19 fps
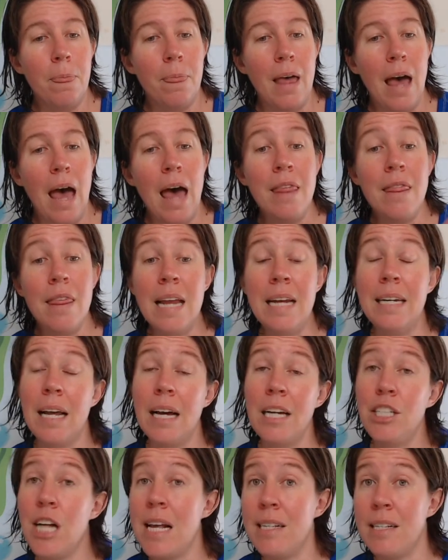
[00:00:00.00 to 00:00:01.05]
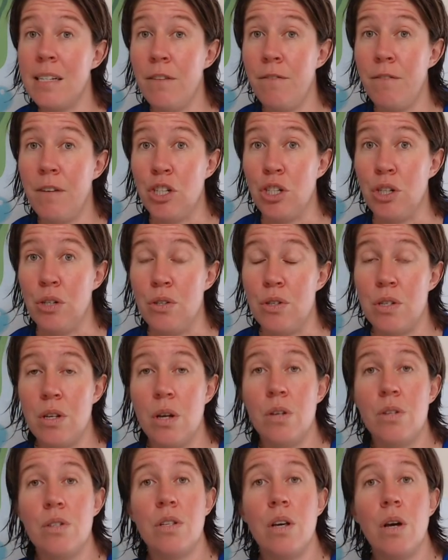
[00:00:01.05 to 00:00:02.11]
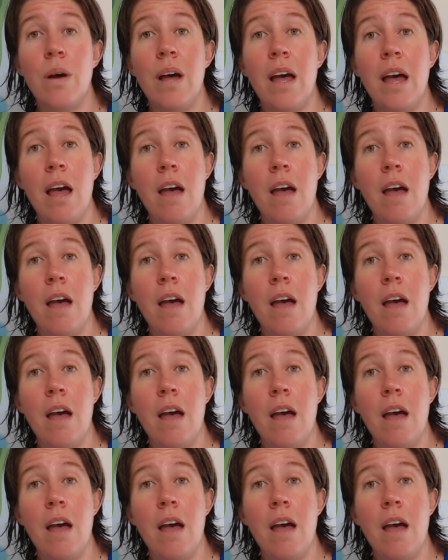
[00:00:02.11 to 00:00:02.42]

And then digestive issues. So